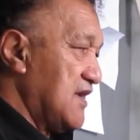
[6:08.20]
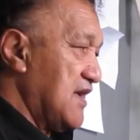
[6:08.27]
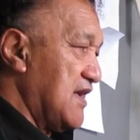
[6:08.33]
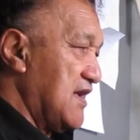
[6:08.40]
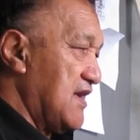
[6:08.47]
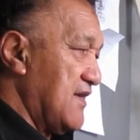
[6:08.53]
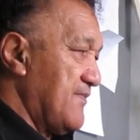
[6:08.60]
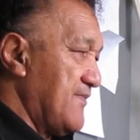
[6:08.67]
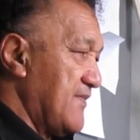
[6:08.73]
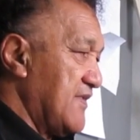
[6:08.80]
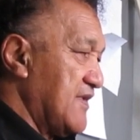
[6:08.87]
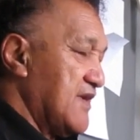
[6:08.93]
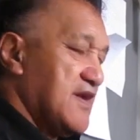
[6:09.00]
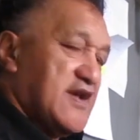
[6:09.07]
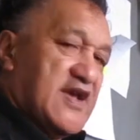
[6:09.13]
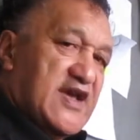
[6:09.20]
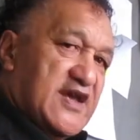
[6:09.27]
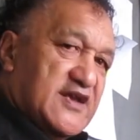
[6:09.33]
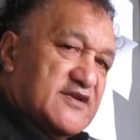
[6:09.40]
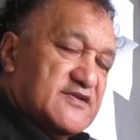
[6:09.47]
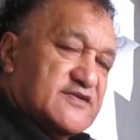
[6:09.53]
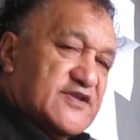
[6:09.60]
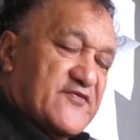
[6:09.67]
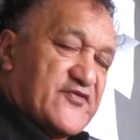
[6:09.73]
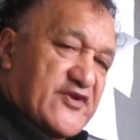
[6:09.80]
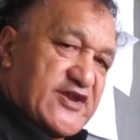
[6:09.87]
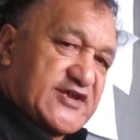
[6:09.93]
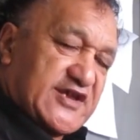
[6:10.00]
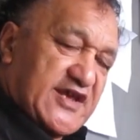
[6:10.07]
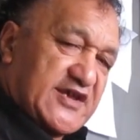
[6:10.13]
And the
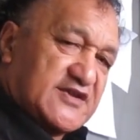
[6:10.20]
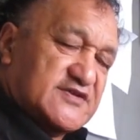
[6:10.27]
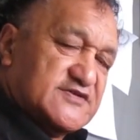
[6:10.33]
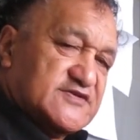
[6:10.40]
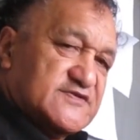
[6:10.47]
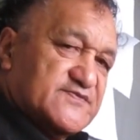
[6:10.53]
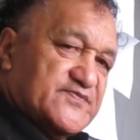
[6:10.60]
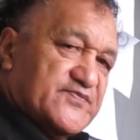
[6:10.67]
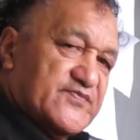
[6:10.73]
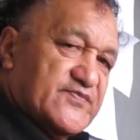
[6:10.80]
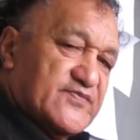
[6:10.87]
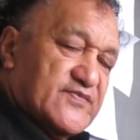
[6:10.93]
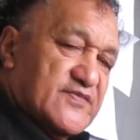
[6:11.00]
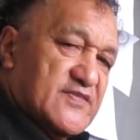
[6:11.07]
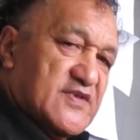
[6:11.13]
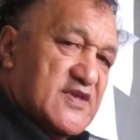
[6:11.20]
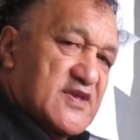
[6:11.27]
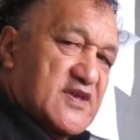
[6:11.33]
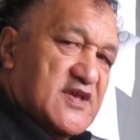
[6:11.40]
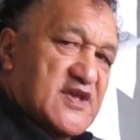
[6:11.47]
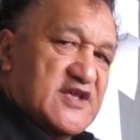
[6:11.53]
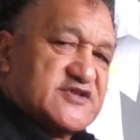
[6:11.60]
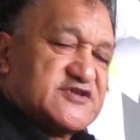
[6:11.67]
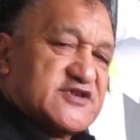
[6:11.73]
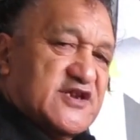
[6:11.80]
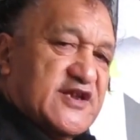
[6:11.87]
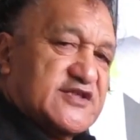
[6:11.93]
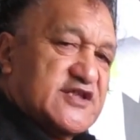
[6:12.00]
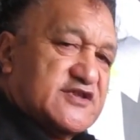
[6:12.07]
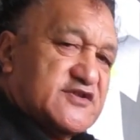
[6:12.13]
Three Kings, it's
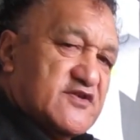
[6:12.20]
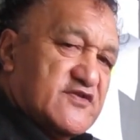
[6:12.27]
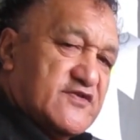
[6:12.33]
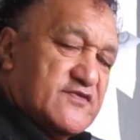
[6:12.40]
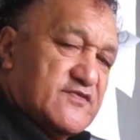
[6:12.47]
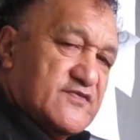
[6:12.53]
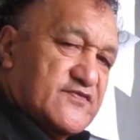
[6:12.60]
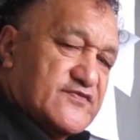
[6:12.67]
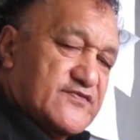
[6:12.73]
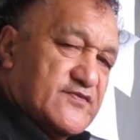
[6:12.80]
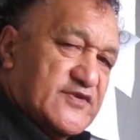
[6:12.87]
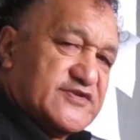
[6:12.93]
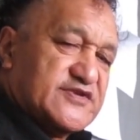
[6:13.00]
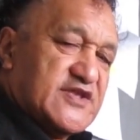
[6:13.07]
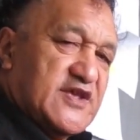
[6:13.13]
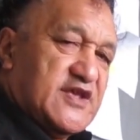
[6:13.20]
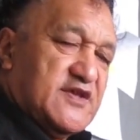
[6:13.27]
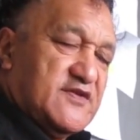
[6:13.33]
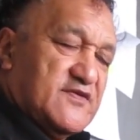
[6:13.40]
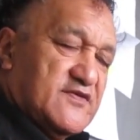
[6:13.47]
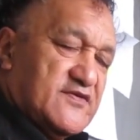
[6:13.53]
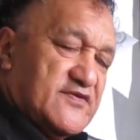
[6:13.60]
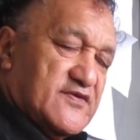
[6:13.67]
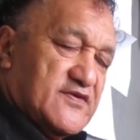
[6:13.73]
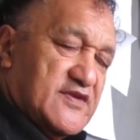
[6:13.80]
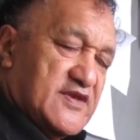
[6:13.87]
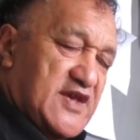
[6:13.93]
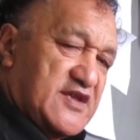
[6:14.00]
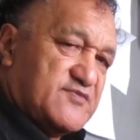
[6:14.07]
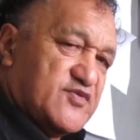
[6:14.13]
connected to with the
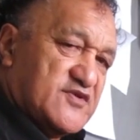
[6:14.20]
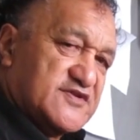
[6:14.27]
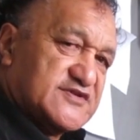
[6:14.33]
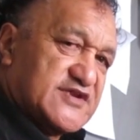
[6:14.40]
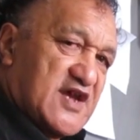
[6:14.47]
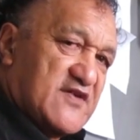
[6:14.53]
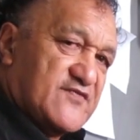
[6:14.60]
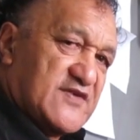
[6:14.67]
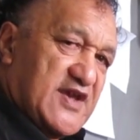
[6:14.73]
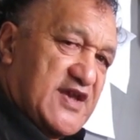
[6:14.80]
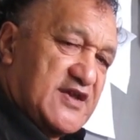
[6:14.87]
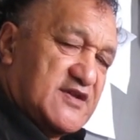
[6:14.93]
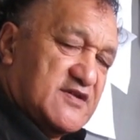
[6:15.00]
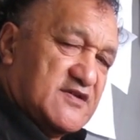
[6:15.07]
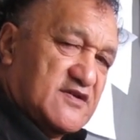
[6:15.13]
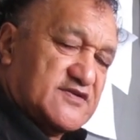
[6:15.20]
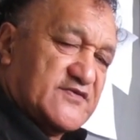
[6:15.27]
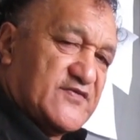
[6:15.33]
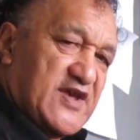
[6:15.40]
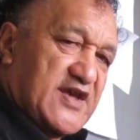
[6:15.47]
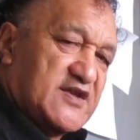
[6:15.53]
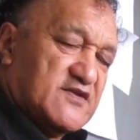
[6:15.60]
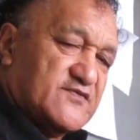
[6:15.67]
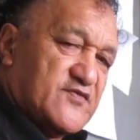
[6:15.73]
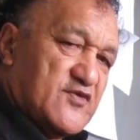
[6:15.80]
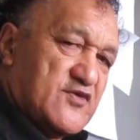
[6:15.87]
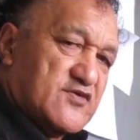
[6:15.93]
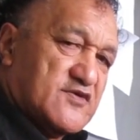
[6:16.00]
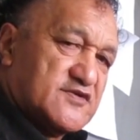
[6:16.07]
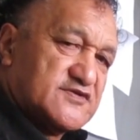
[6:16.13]
8-point star flag on the flag on
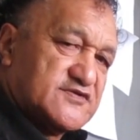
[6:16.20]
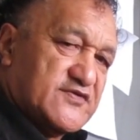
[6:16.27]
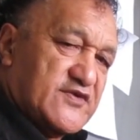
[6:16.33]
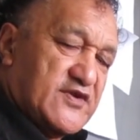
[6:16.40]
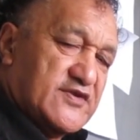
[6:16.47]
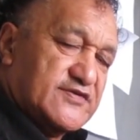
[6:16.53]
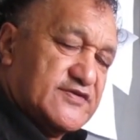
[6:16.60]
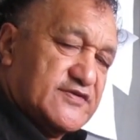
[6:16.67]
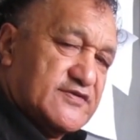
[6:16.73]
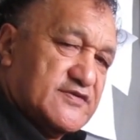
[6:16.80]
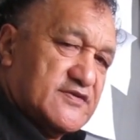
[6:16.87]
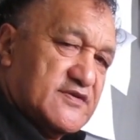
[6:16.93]
four corners of the earth.